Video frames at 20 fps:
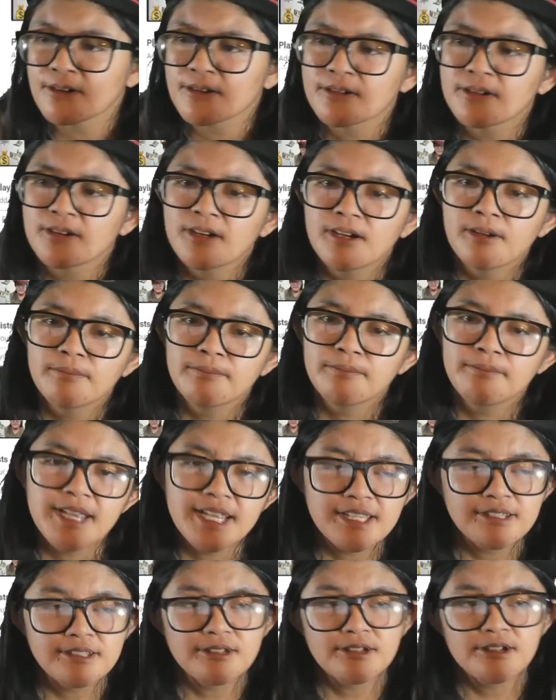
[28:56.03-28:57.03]
make sure
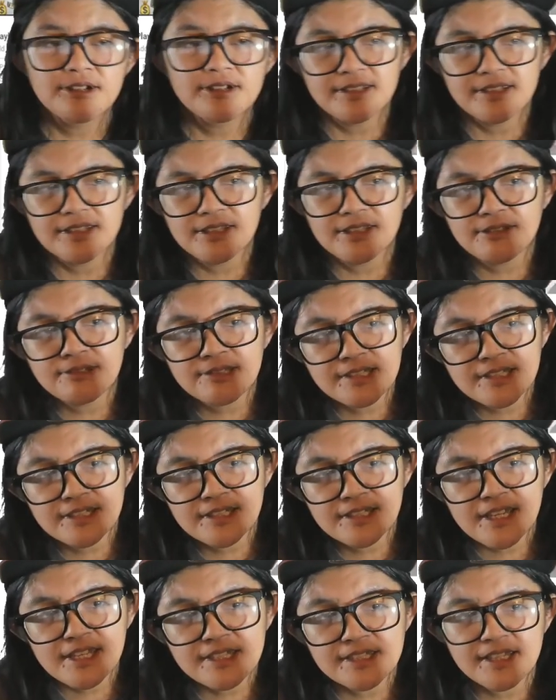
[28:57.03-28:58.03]
that you suggest
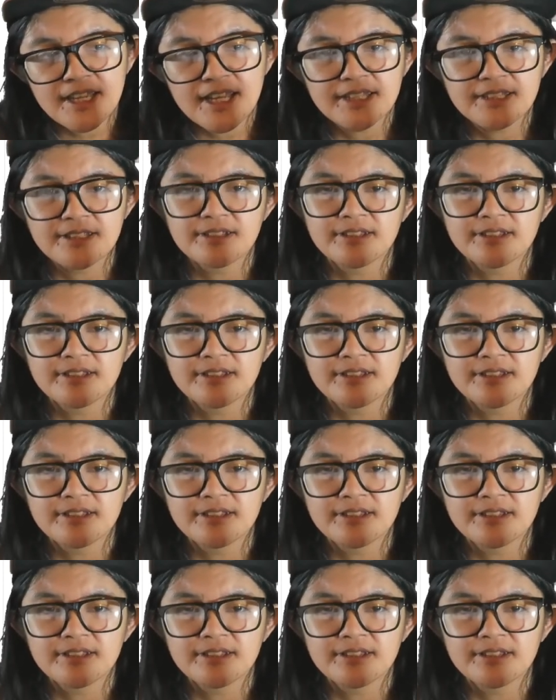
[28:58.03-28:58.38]
that to them.